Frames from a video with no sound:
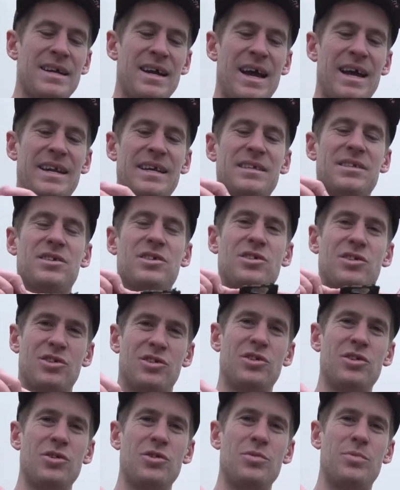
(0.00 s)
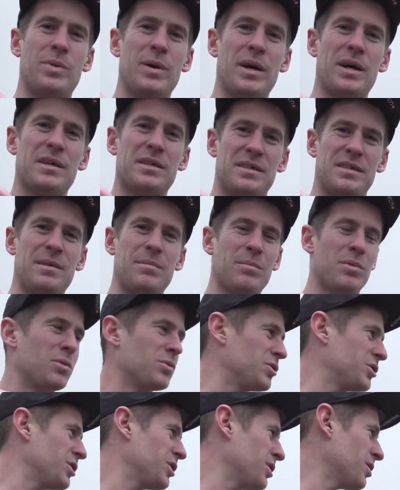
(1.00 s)
and it's super simple
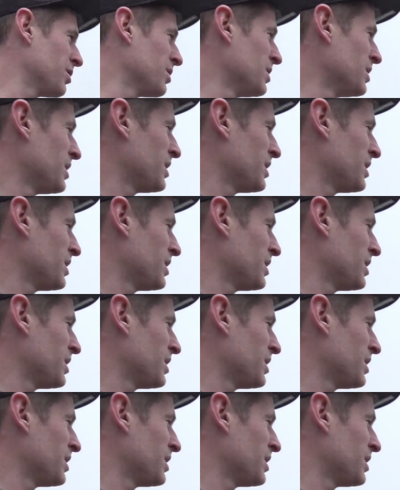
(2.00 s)
to do.